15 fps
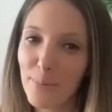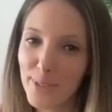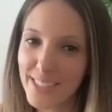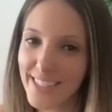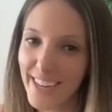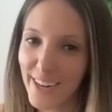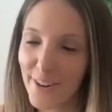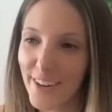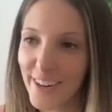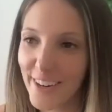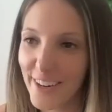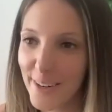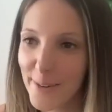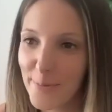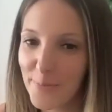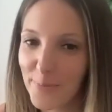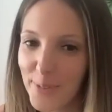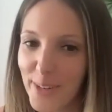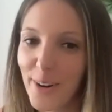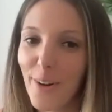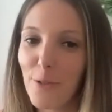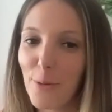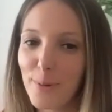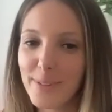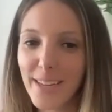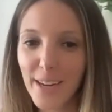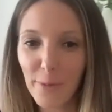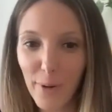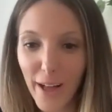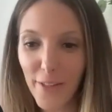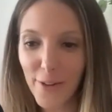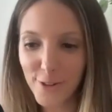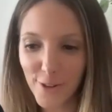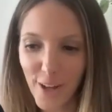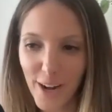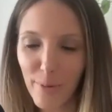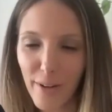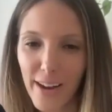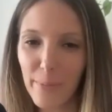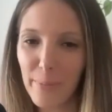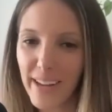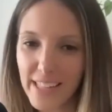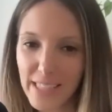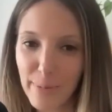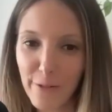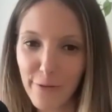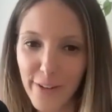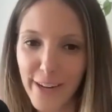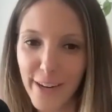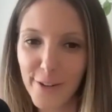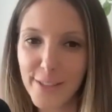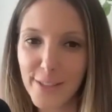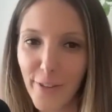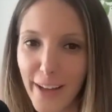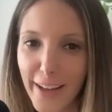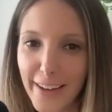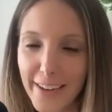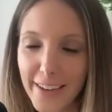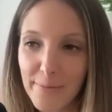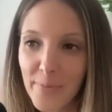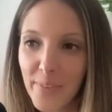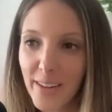yeah. scarier you know everyone's like wow there's a lot of blood i'm Maybe. like it's my finger it's fine